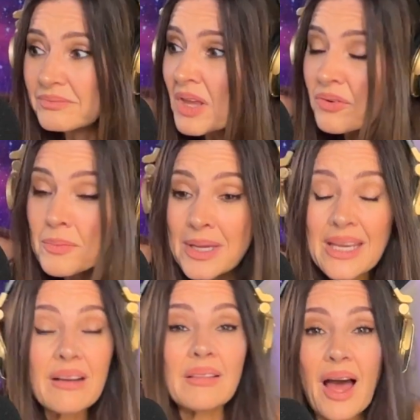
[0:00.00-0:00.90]
For
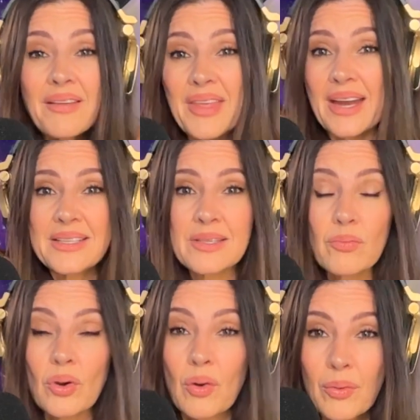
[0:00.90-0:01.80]
me, a lot of that is
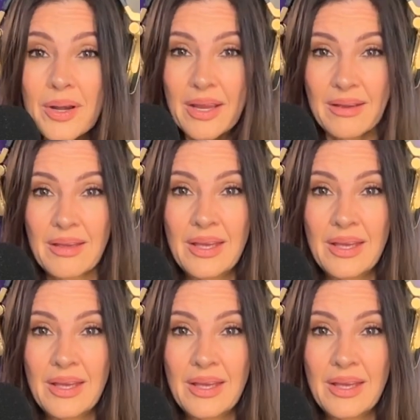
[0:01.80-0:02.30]
recording.